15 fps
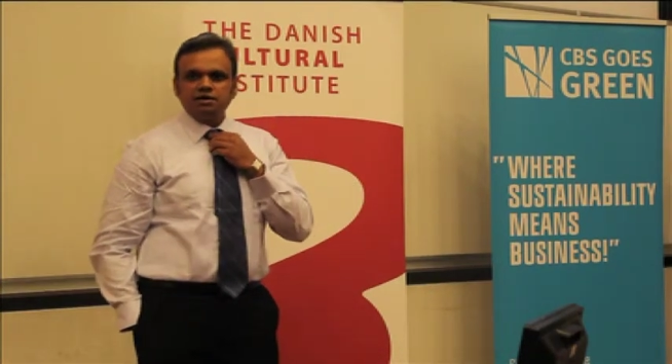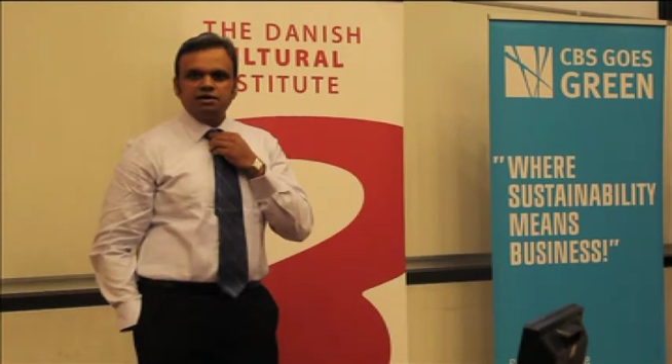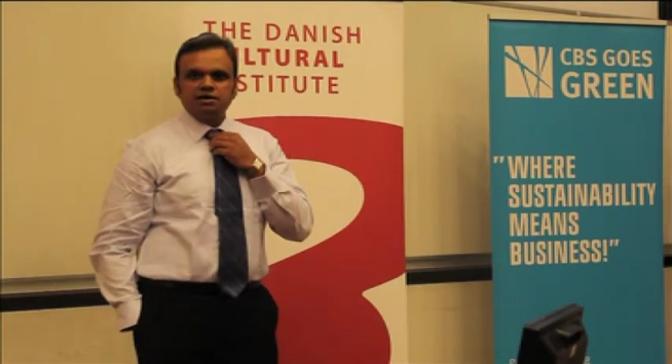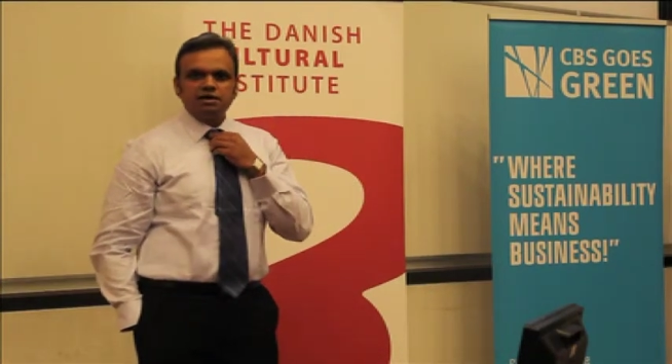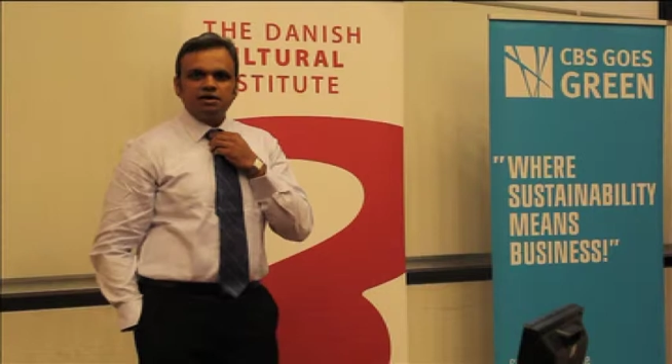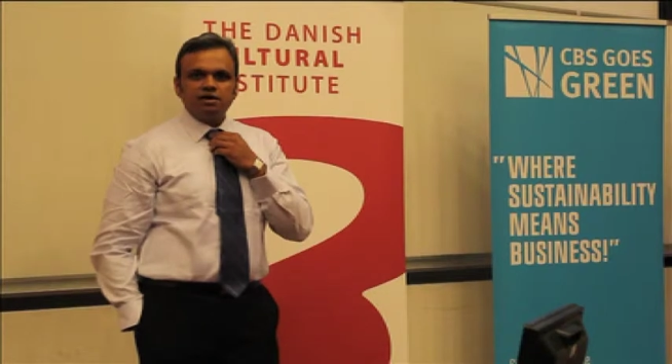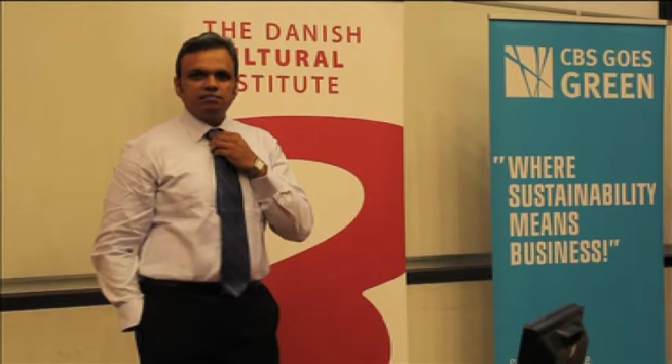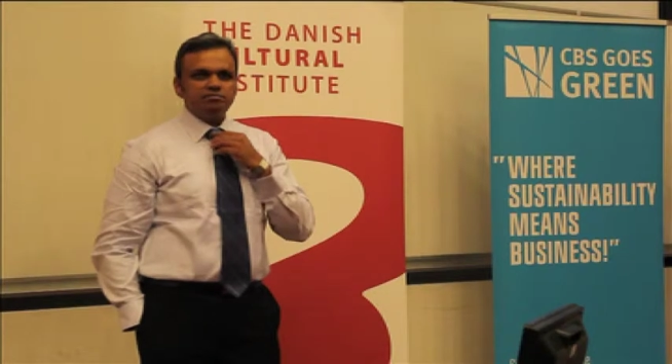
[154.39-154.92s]

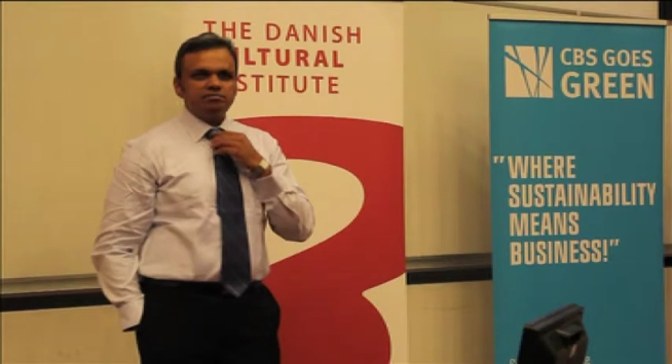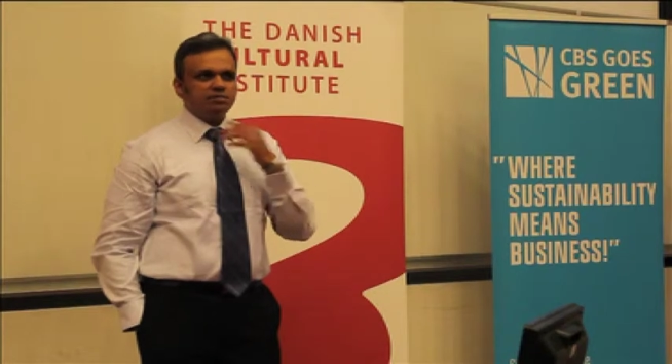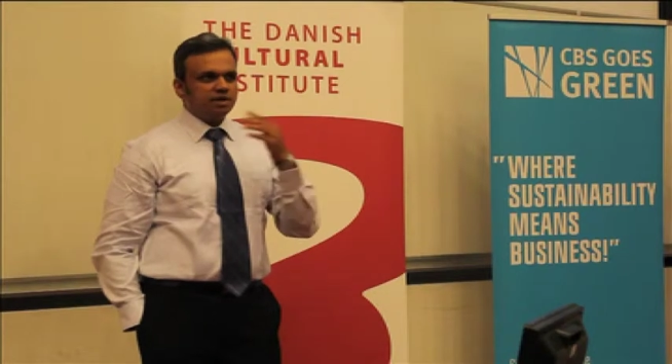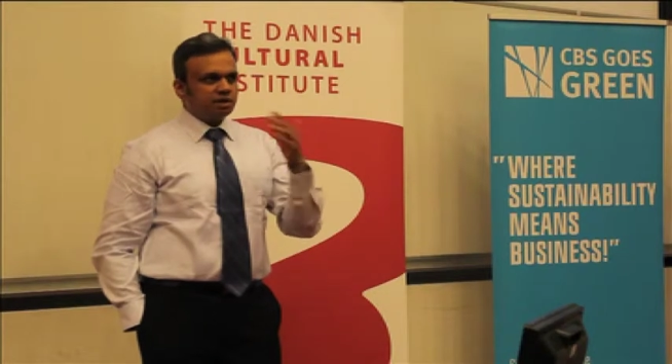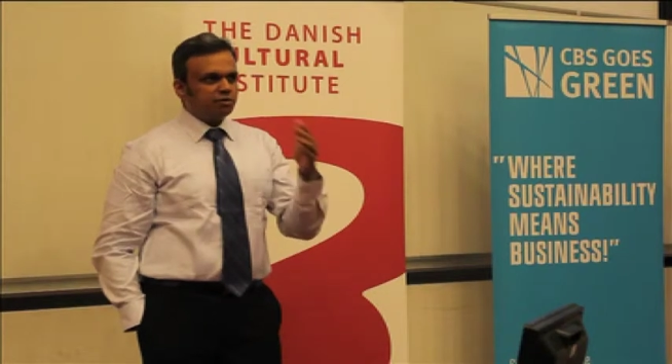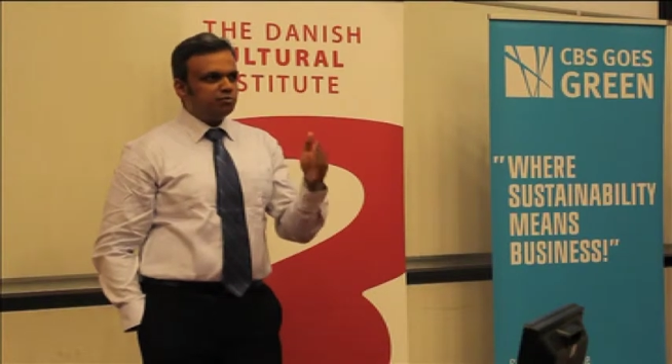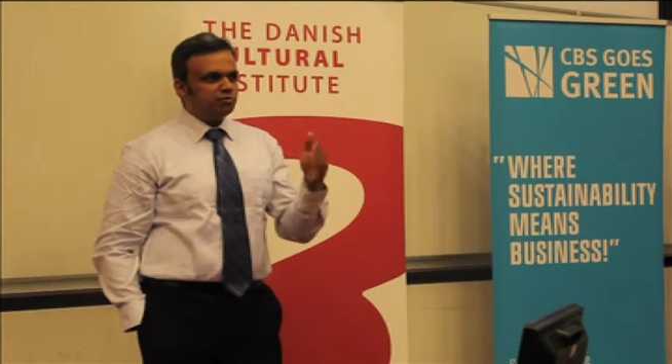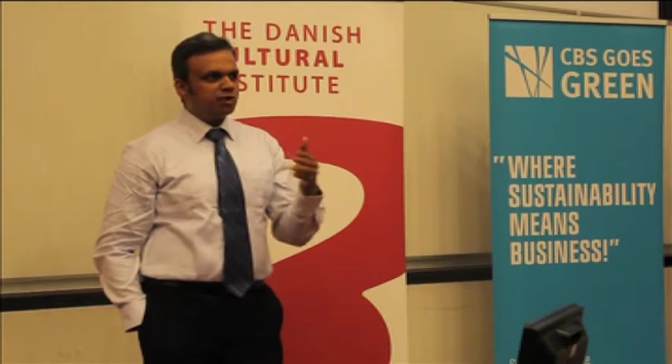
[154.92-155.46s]
I
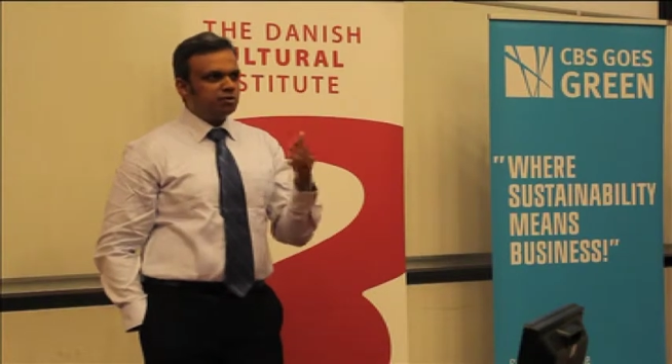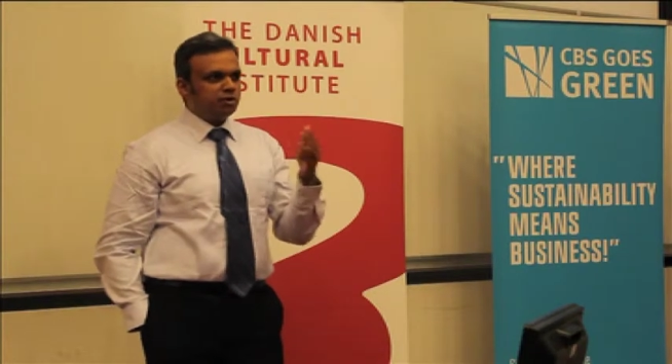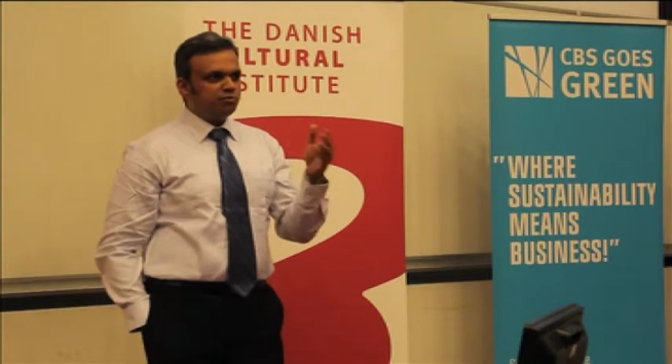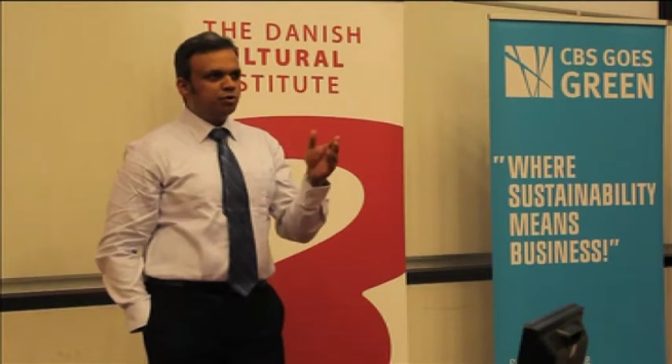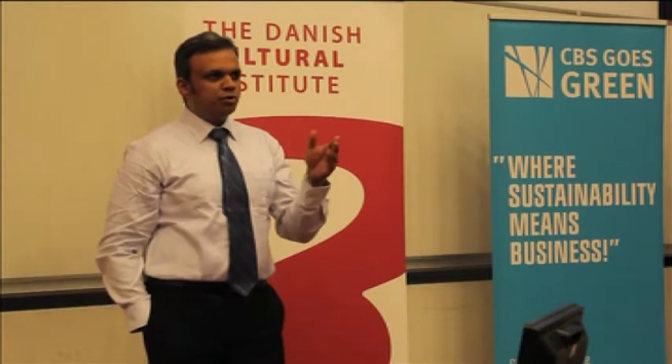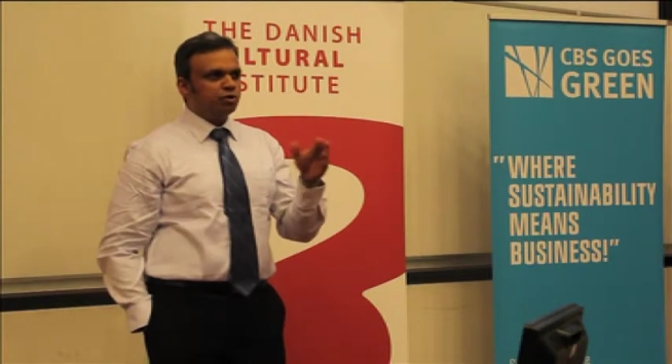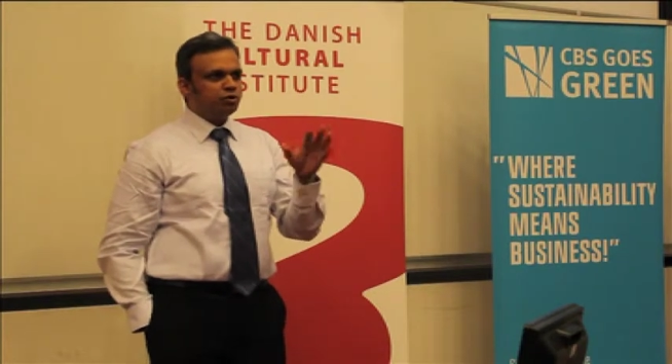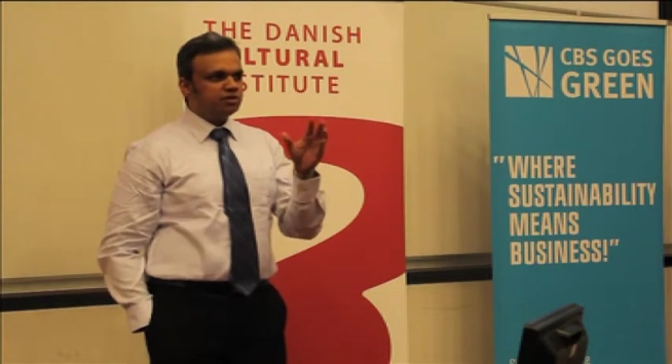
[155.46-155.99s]
would probably
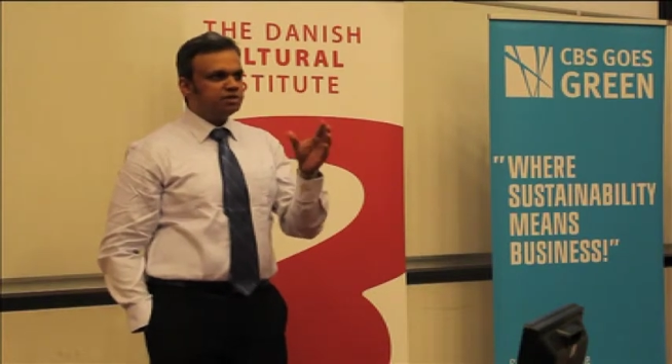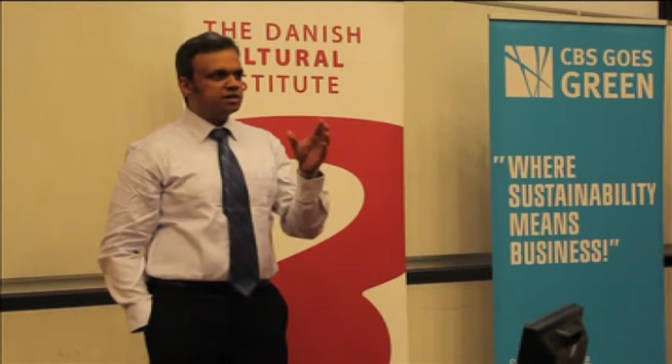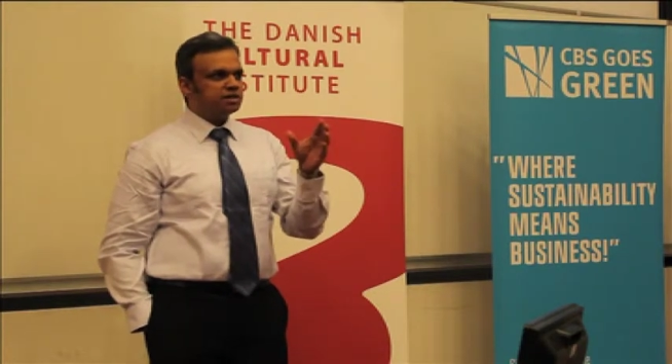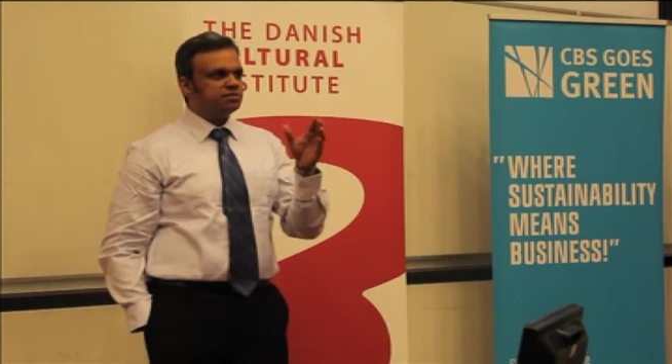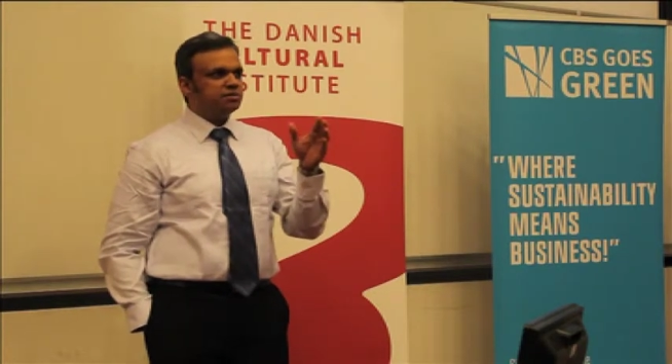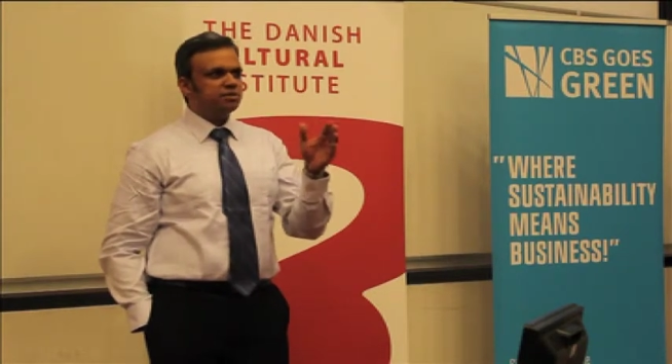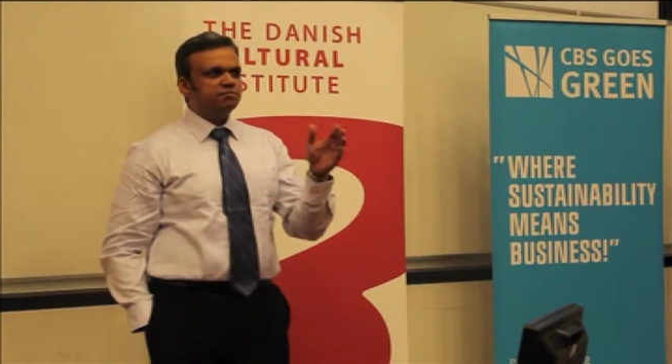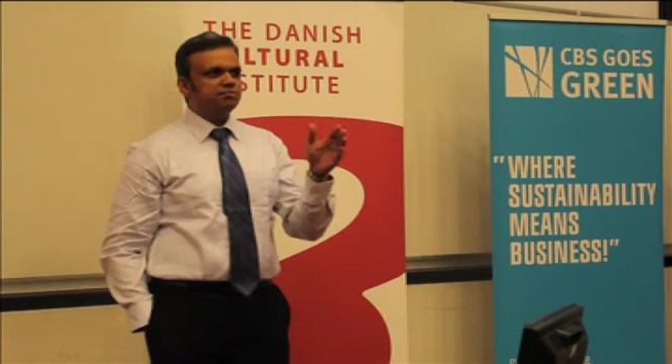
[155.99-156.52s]
bore you with
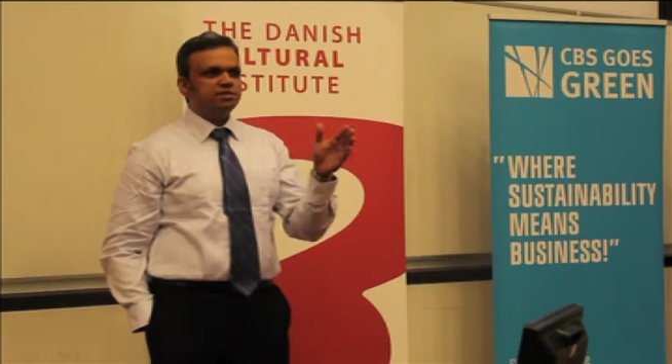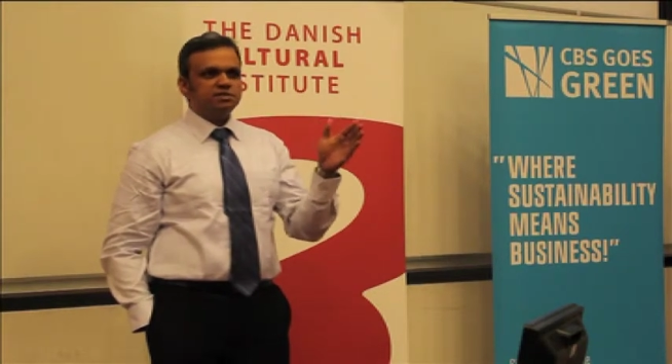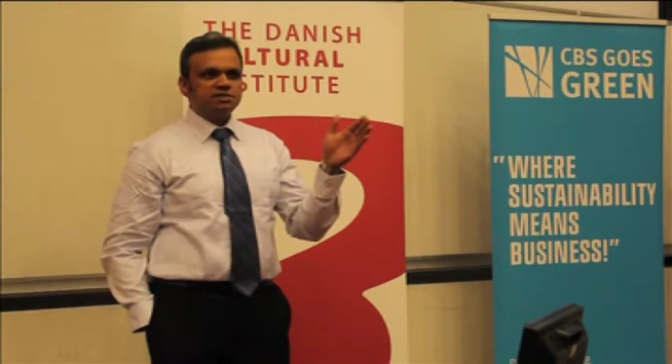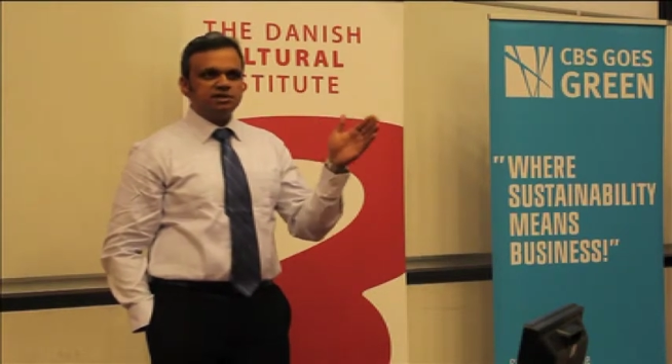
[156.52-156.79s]
some numbers.